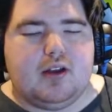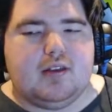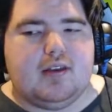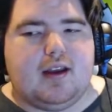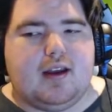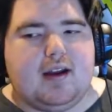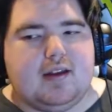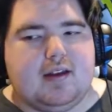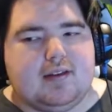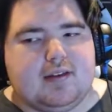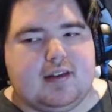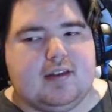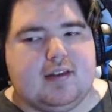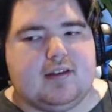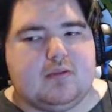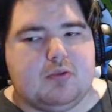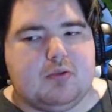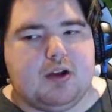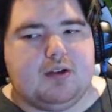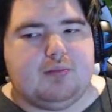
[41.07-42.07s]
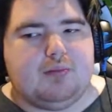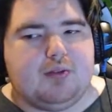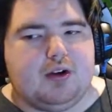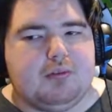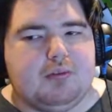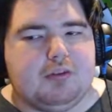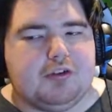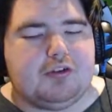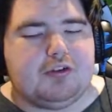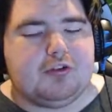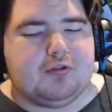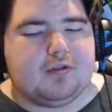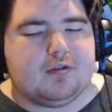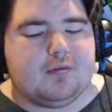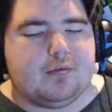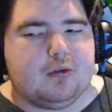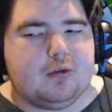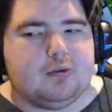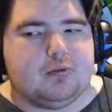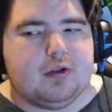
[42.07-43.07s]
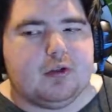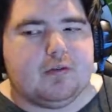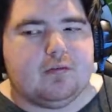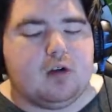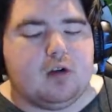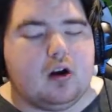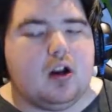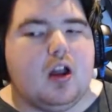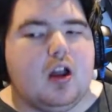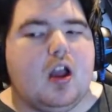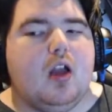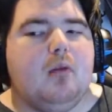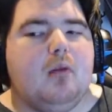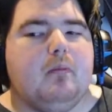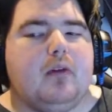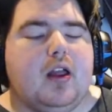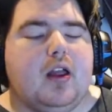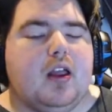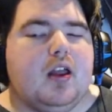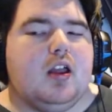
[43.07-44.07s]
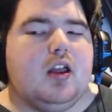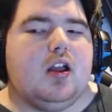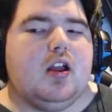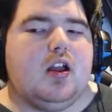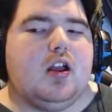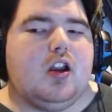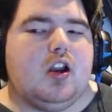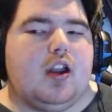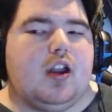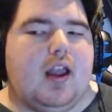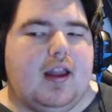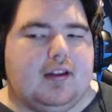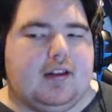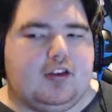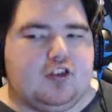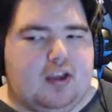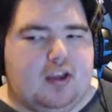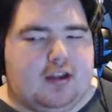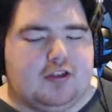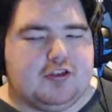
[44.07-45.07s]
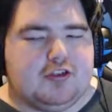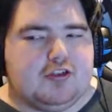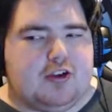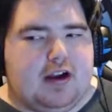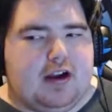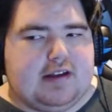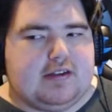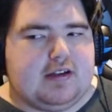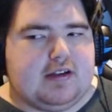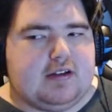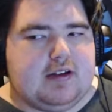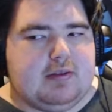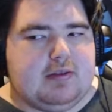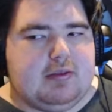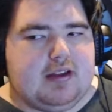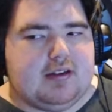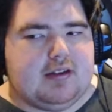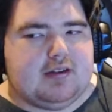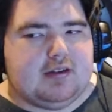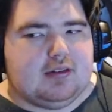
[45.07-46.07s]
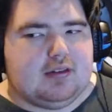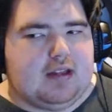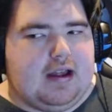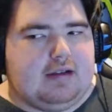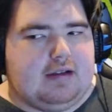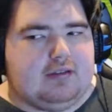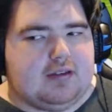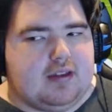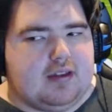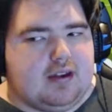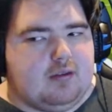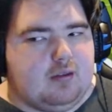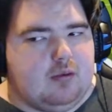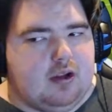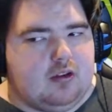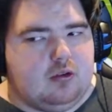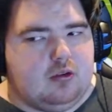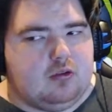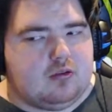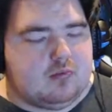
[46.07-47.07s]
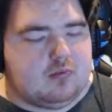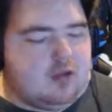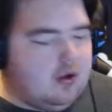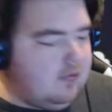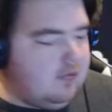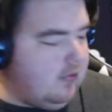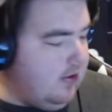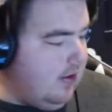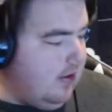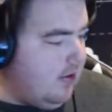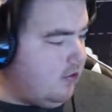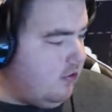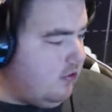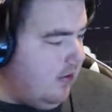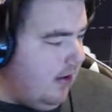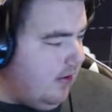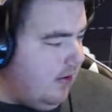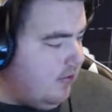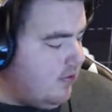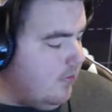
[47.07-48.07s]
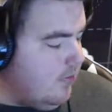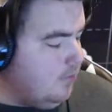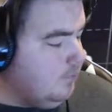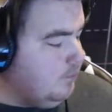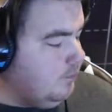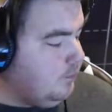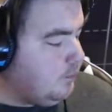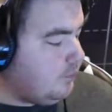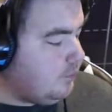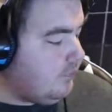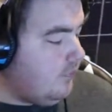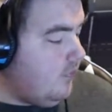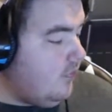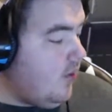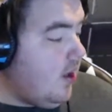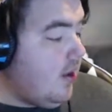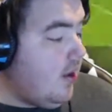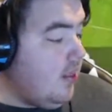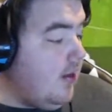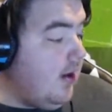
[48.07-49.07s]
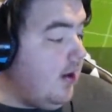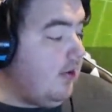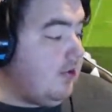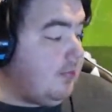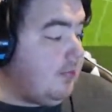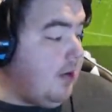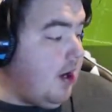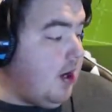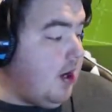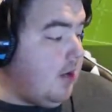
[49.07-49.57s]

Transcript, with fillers: I gotta say, this one I pretty much used the floor plan for, but it changed drastically because the lot was like way too small for the actual house that I was planning on